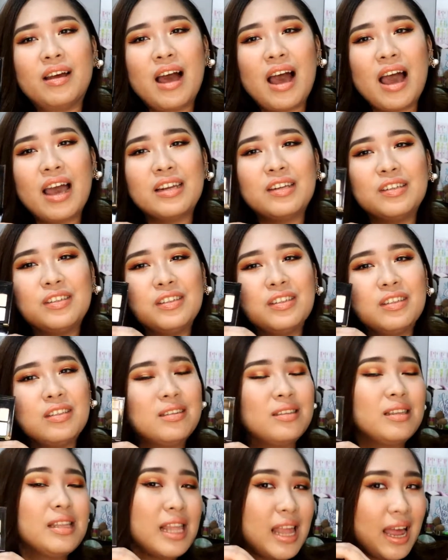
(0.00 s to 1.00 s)
I don't
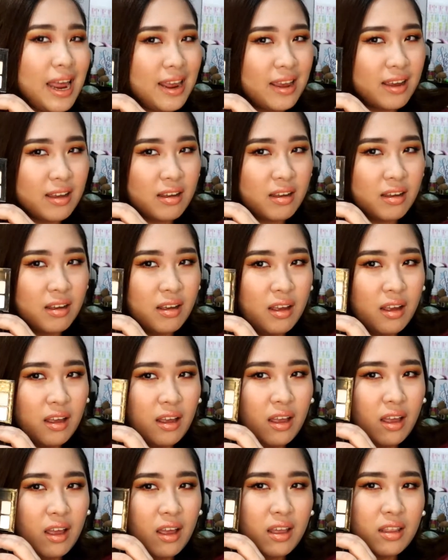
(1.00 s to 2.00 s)
like
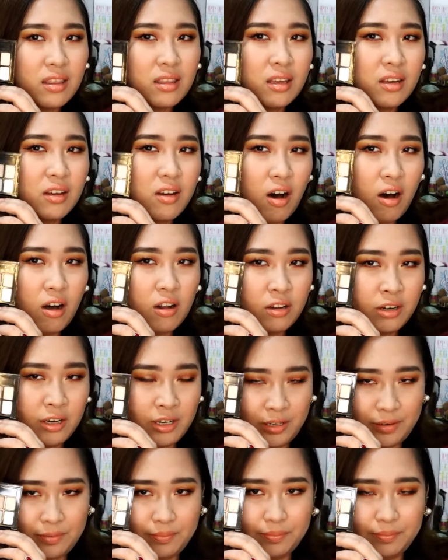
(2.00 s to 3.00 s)
the
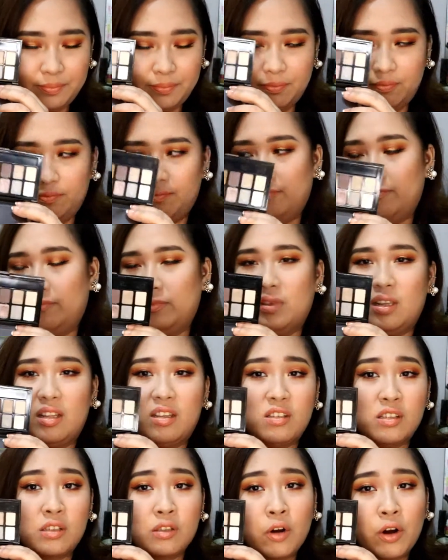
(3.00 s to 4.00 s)
color
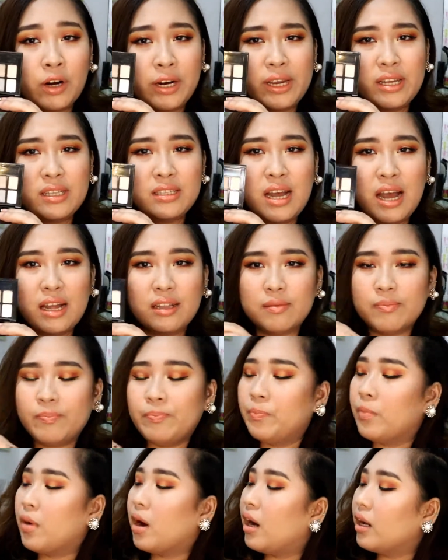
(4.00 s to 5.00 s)
story that
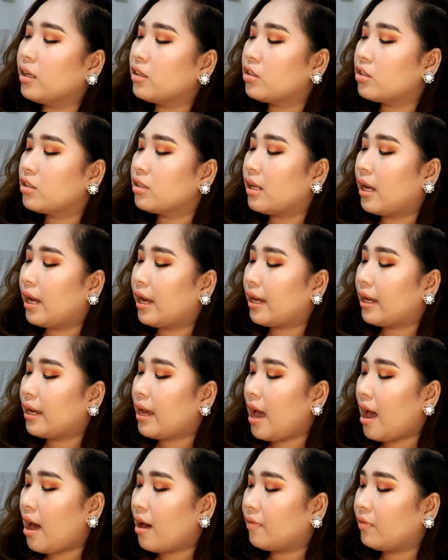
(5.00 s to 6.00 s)
much. Like,
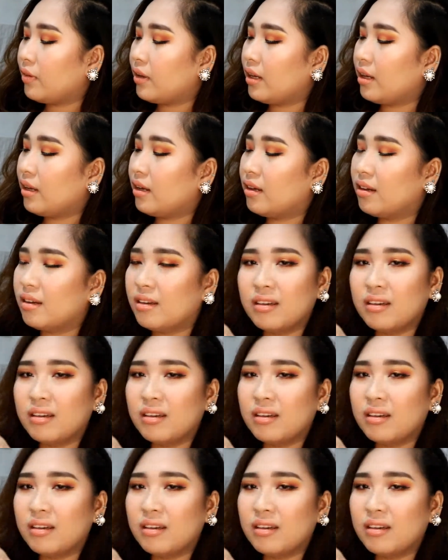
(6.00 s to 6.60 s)
having